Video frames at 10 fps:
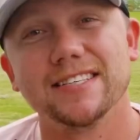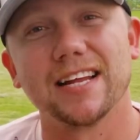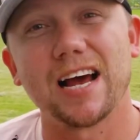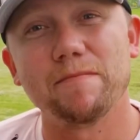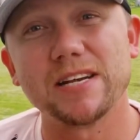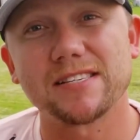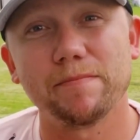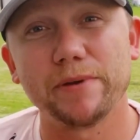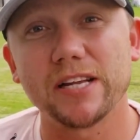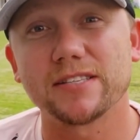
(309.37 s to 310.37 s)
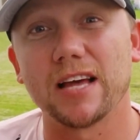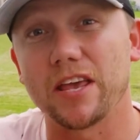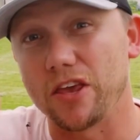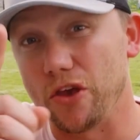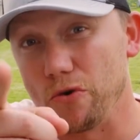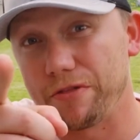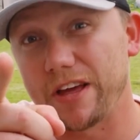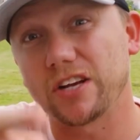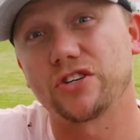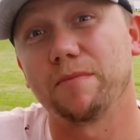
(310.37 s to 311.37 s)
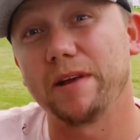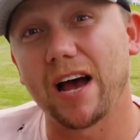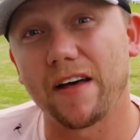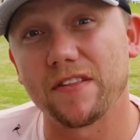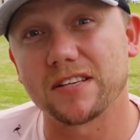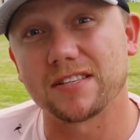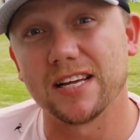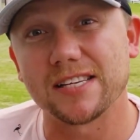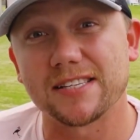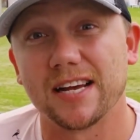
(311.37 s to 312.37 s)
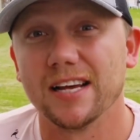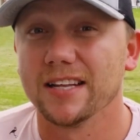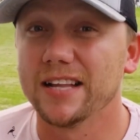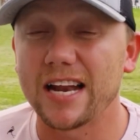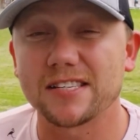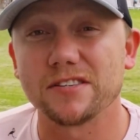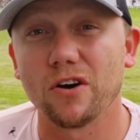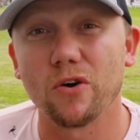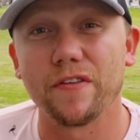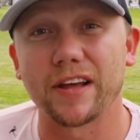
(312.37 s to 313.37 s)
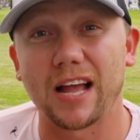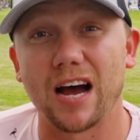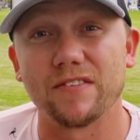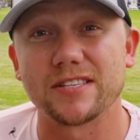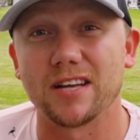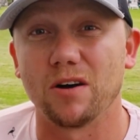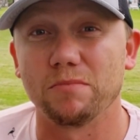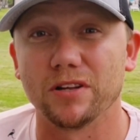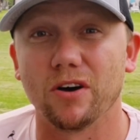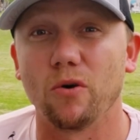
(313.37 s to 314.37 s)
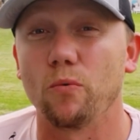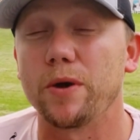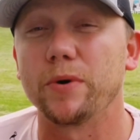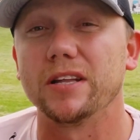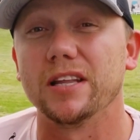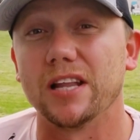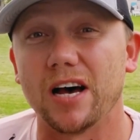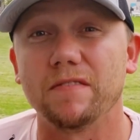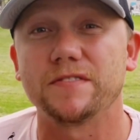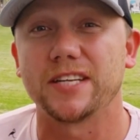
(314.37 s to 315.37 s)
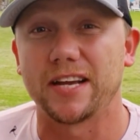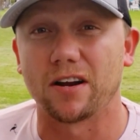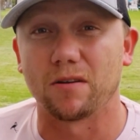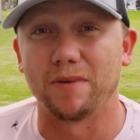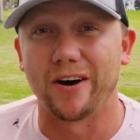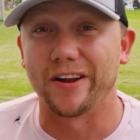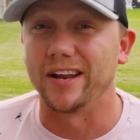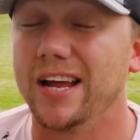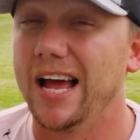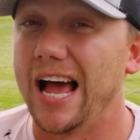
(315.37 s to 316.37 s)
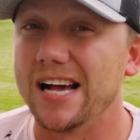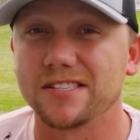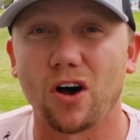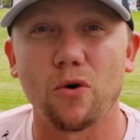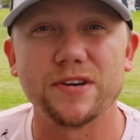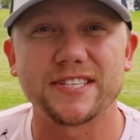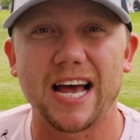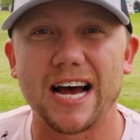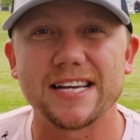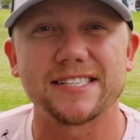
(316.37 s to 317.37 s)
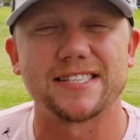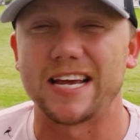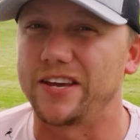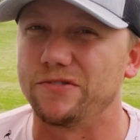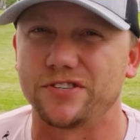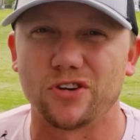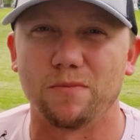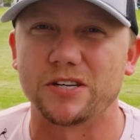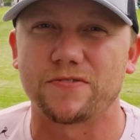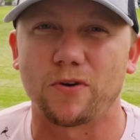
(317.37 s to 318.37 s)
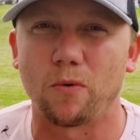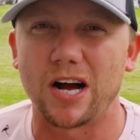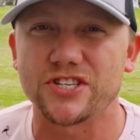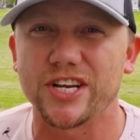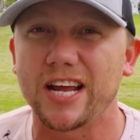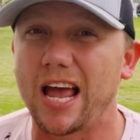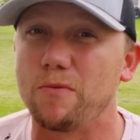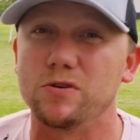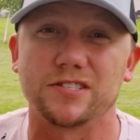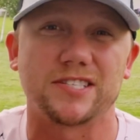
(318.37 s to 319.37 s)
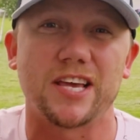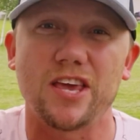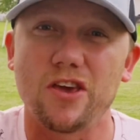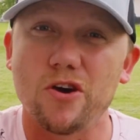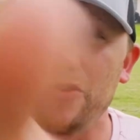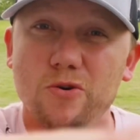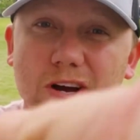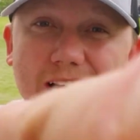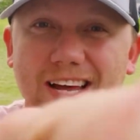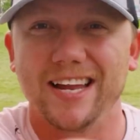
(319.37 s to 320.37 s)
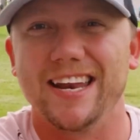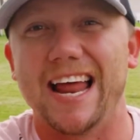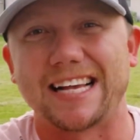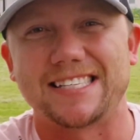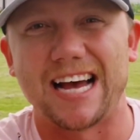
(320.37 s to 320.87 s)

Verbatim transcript: Did I miss a beach that you think should be on this list? Let us know in the comments down below. We would love to hear about it. As always, guys, thank you so much for watching, and we'll see you next